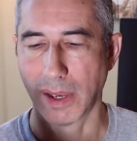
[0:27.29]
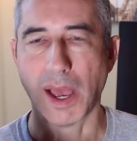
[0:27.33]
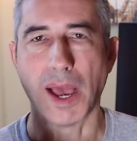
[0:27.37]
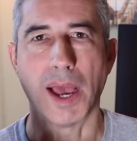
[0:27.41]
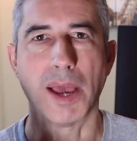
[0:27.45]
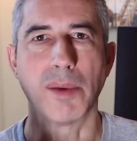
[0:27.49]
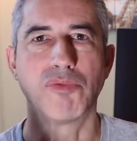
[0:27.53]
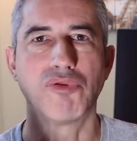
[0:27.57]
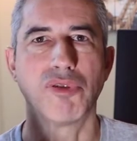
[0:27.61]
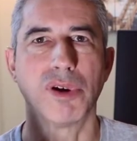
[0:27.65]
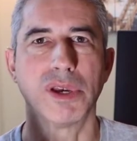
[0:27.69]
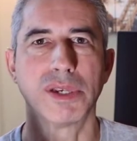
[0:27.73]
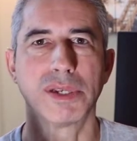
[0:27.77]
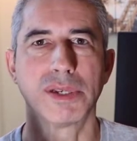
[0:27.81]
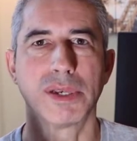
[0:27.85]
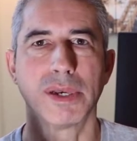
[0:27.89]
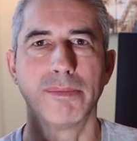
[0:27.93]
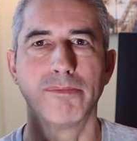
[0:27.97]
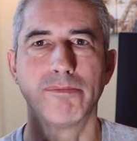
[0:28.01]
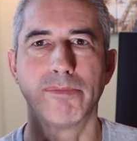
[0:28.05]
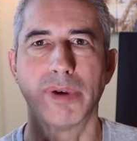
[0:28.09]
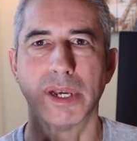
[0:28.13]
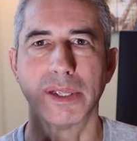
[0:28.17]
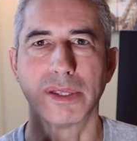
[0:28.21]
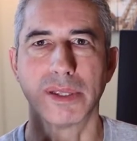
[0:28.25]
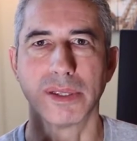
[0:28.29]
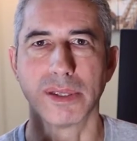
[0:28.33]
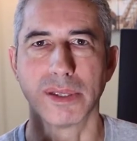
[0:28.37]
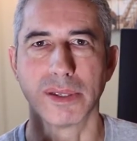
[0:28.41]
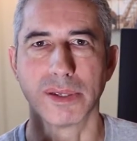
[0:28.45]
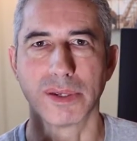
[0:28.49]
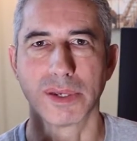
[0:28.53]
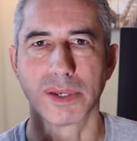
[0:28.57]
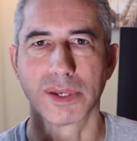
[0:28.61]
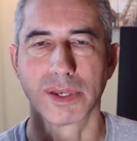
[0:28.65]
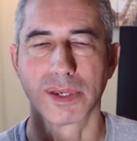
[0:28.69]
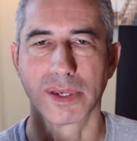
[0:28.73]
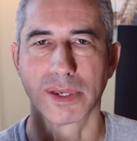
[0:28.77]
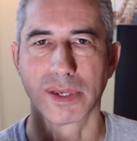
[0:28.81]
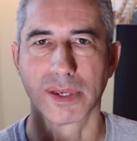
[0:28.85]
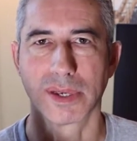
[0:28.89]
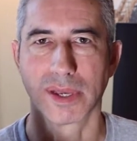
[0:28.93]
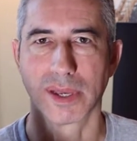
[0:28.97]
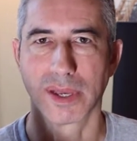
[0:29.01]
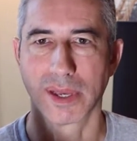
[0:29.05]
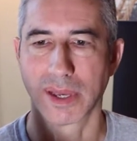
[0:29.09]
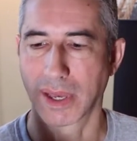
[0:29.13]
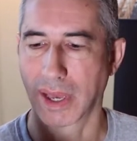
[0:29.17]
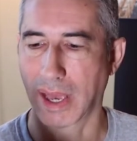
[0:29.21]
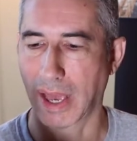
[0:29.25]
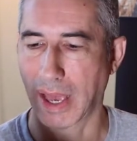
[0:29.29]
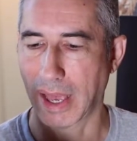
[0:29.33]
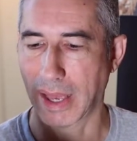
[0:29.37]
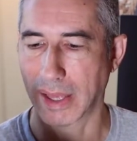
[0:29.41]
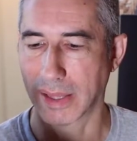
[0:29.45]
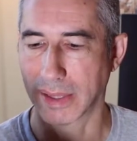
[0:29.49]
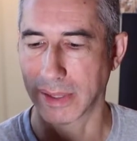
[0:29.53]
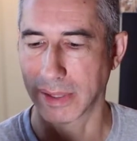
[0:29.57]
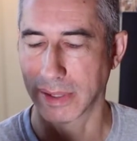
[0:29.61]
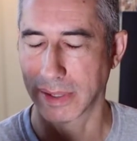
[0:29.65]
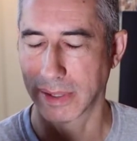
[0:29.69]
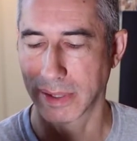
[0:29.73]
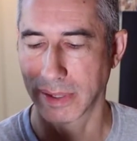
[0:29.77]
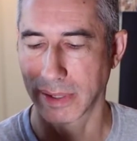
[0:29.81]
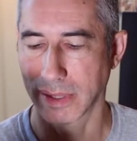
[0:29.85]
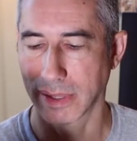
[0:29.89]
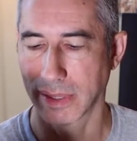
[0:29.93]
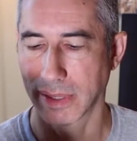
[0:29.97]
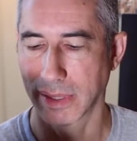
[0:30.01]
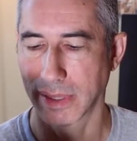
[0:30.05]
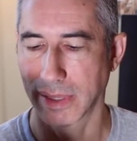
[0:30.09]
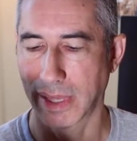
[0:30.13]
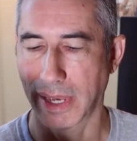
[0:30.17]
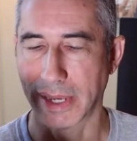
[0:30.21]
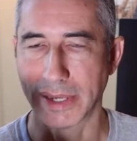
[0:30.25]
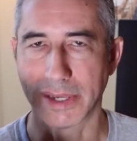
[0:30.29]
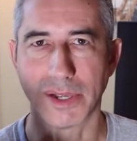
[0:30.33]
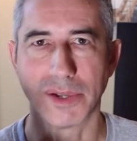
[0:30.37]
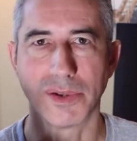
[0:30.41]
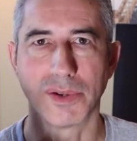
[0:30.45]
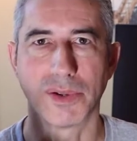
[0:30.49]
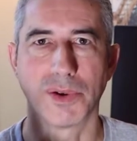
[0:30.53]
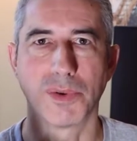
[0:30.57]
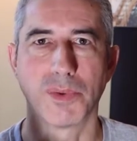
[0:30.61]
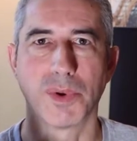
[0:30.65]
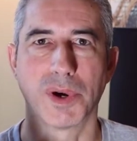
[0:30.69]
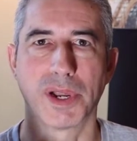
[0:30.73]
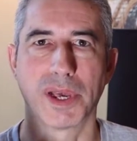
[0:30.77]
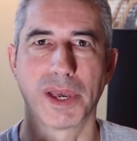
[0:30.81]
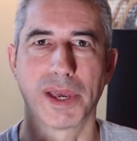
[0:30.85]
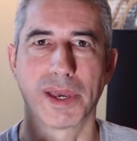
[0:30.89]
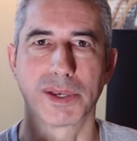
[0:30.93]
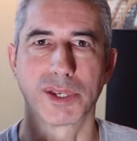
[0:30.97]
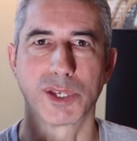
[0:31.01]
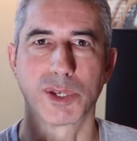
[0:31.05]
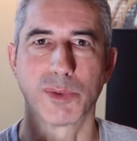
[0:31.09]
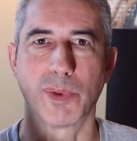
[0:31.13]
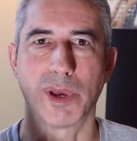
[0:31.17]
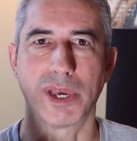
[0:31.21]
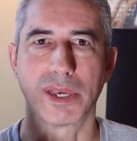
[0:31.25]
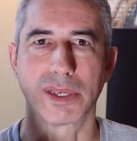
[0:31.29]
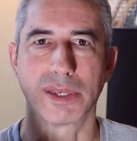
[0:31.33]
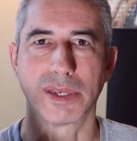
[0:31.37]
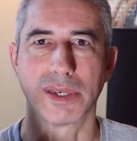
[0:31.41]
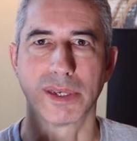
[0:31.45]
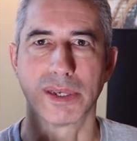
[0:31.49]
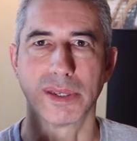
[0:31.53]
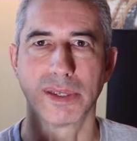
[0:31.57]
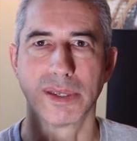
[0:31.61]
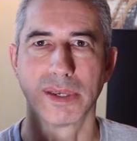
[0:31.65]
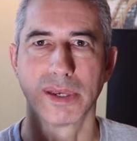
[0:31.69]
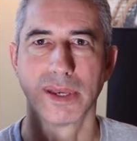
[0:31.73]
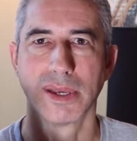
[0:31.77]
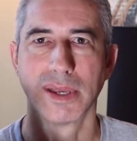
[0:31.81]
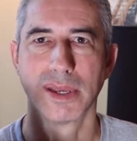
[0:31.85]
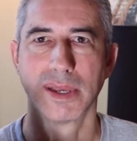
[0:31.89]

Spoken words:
I pressed some buttons and they didn't do what I expected.